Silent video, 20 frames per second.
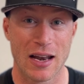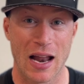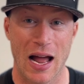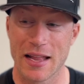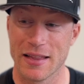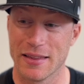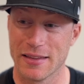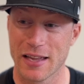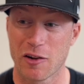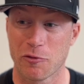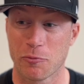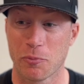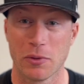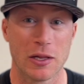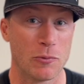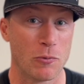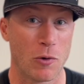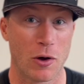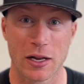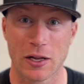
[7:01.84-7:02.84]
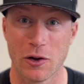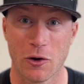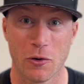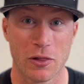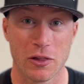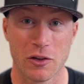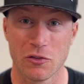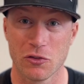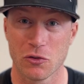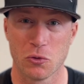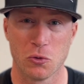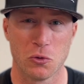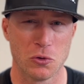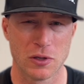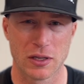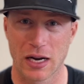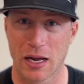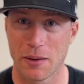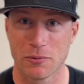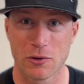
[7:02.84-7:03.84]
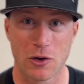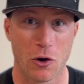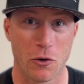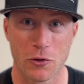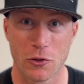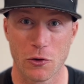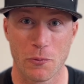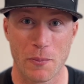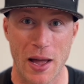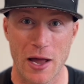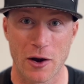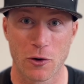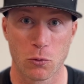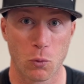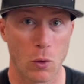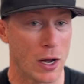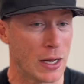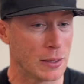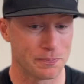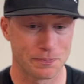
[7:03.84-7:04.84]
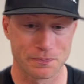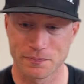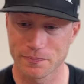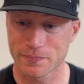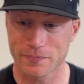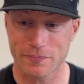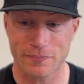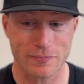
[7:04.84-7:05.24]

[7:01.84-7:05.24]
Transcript: I desperately want to go to this school and I'm going no matter what,